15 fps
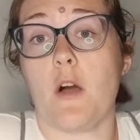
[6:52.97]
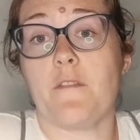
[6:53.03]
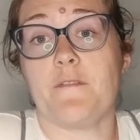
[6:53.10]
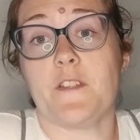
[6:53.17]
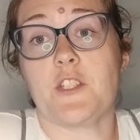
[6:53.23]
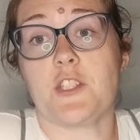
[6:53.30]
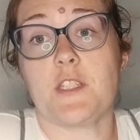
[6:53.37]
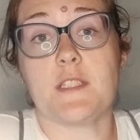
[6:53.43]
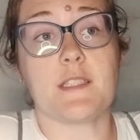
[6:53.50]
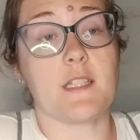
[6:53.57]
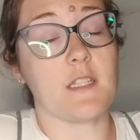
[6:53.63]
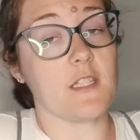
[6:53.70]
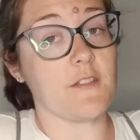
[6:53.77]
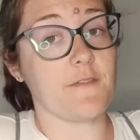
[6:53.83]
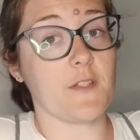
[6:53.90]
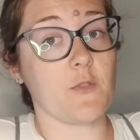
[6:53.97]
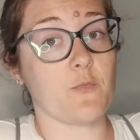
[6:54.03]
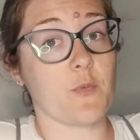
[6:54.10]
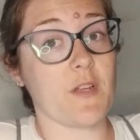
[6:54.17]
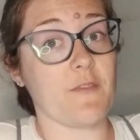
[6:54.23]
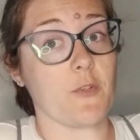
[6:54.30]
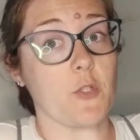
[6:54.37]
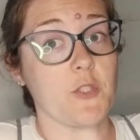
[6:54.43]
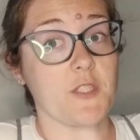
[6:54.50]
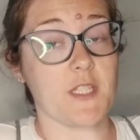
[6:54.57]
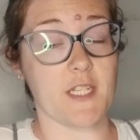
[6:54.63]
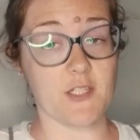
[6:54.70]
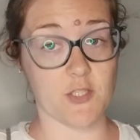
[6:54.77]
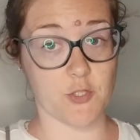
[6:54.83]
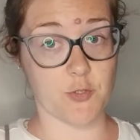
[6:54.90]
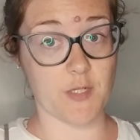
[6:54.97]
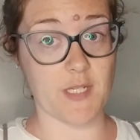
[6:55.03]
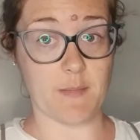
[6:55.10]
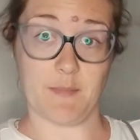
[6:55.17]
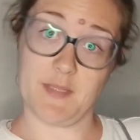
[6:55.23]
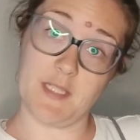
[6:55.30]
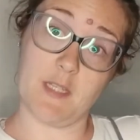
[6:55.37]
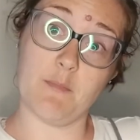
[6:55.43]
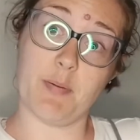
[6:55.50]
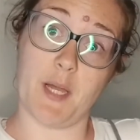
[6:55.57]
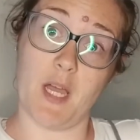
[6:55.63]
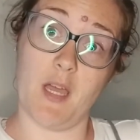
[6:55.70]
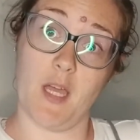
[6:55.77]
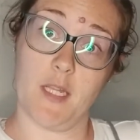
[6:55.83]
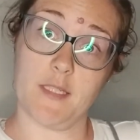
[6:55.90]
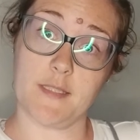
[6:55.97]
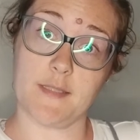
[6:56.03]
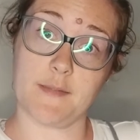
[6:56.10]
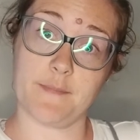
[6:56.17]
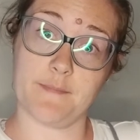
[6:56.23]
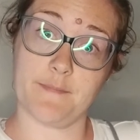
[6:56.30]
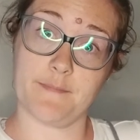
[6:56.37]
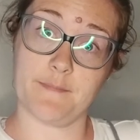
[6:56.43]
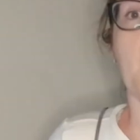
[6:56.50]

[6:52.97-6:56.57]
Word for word: are all fishies that live in rivers and streams and ponds.